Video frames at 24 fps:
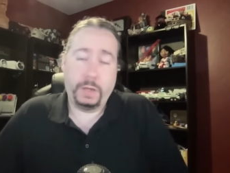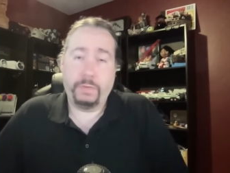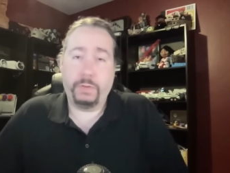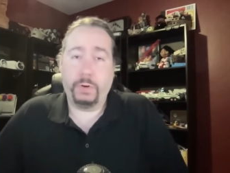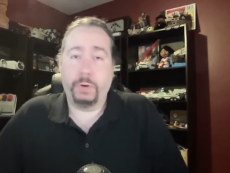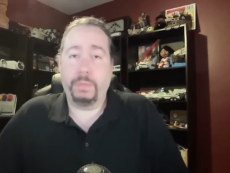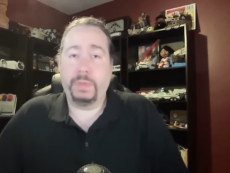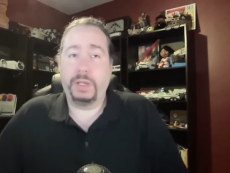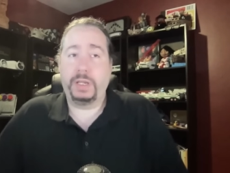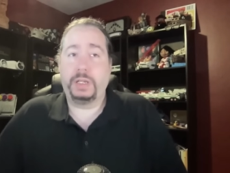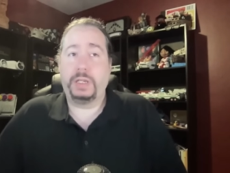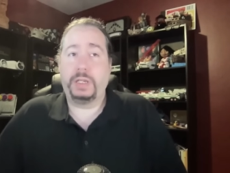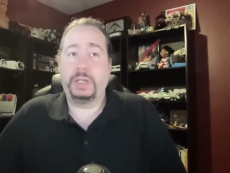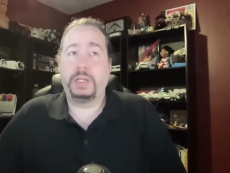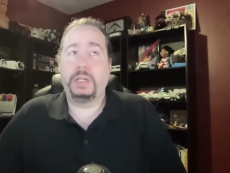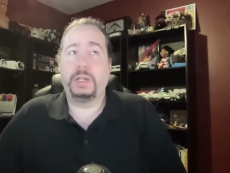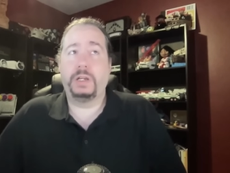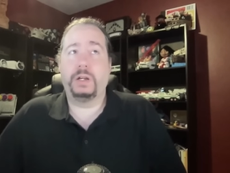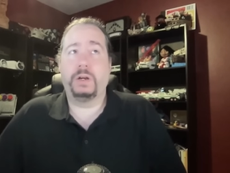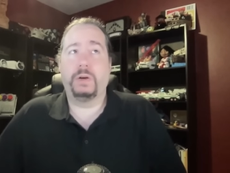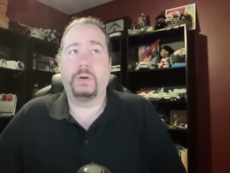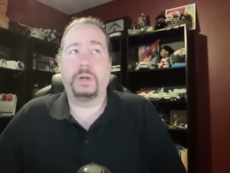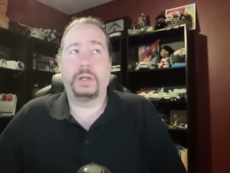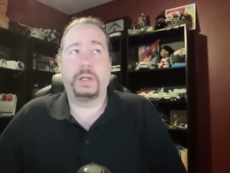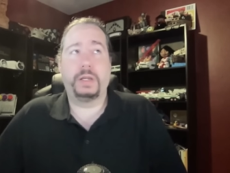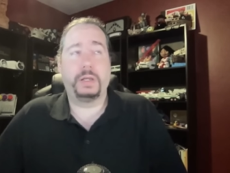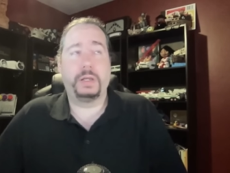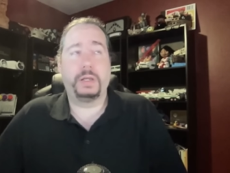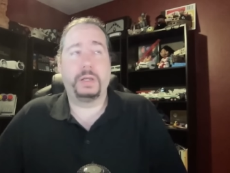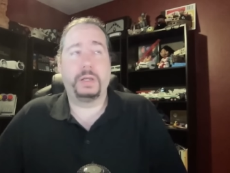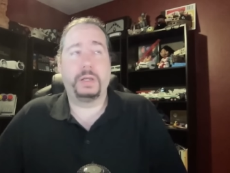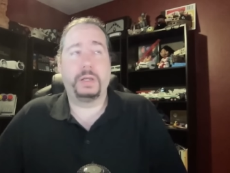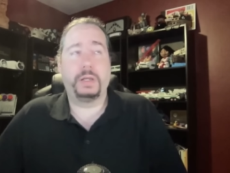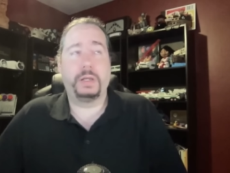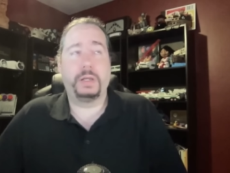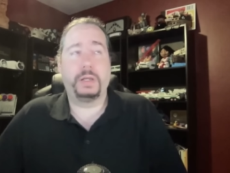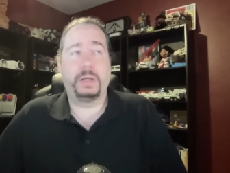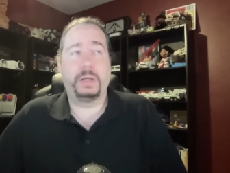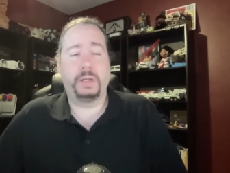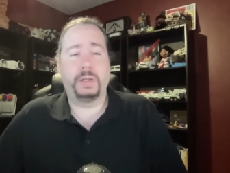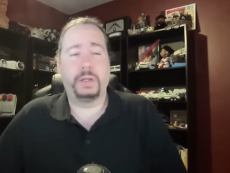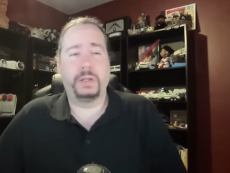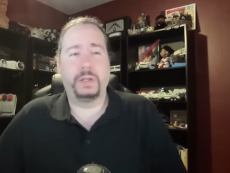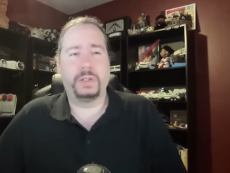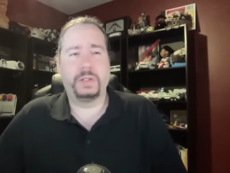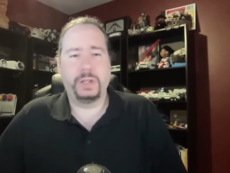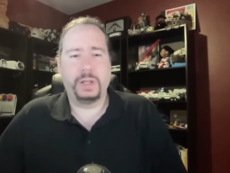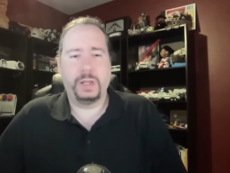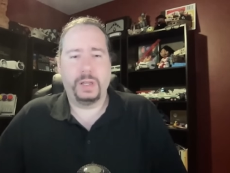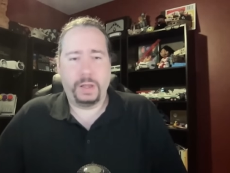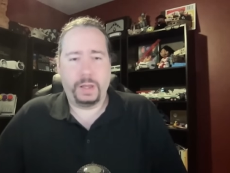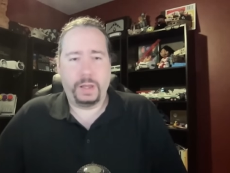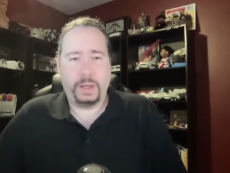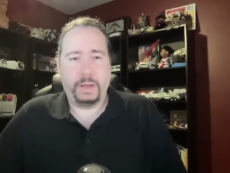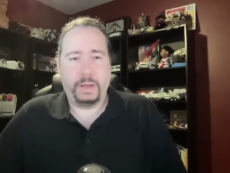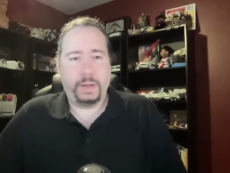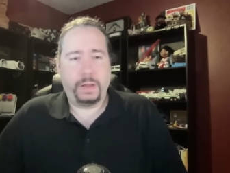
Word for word: for me here is, is